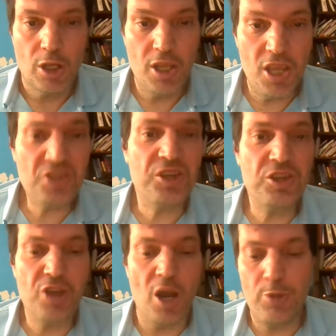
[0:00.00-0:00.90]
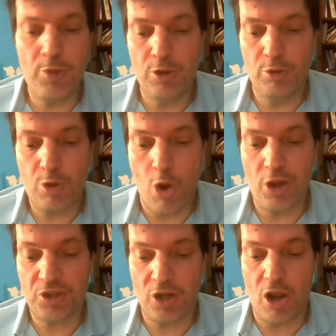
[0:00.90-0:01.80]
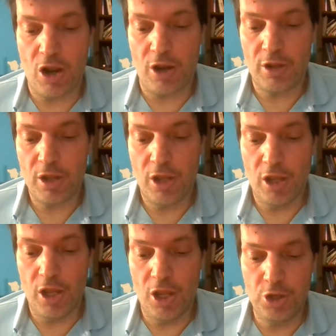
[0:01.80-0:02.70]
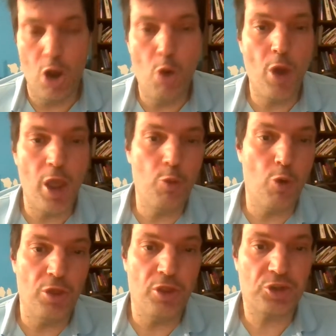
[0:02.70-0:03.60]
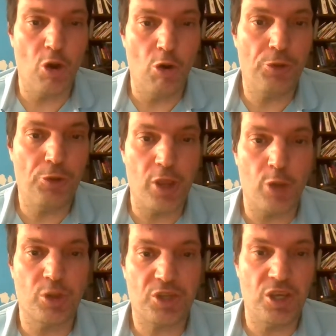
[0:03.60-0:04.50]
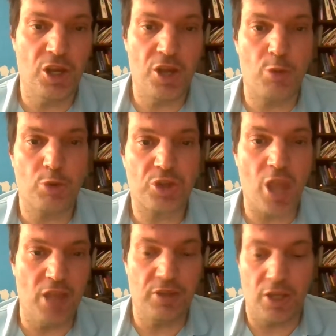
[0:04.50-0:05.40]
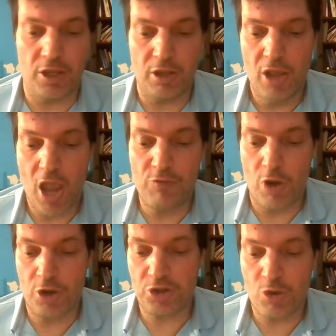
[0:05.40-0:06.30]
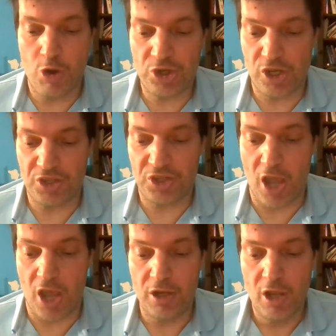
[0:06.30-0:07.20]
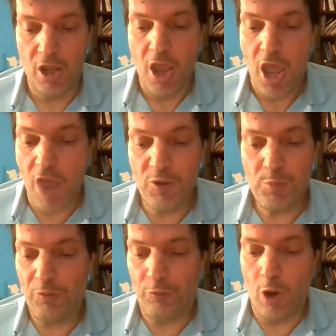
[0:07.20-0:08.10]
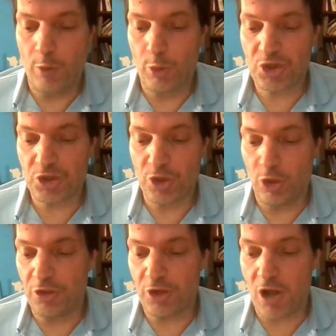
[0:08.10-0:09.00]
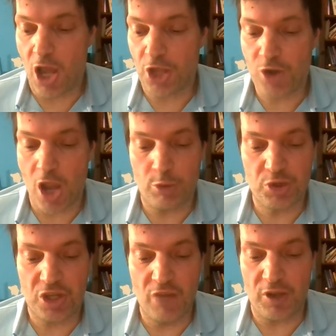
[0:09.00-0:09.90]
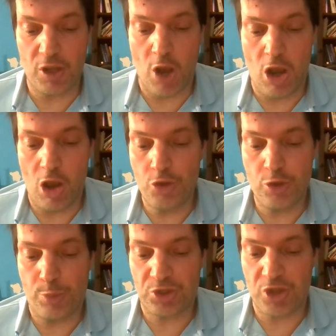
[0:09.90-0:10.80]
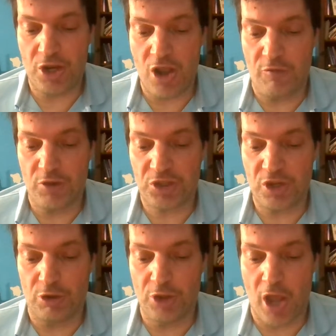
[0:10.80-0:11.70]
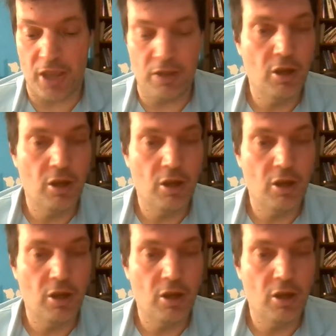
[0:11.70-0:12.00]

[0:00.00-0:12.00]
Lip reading: ECW, according to her, in no way when this whole thing with TNN was ending had run its course, she had said. Every performer was still under contract, was giving it 100% every single night.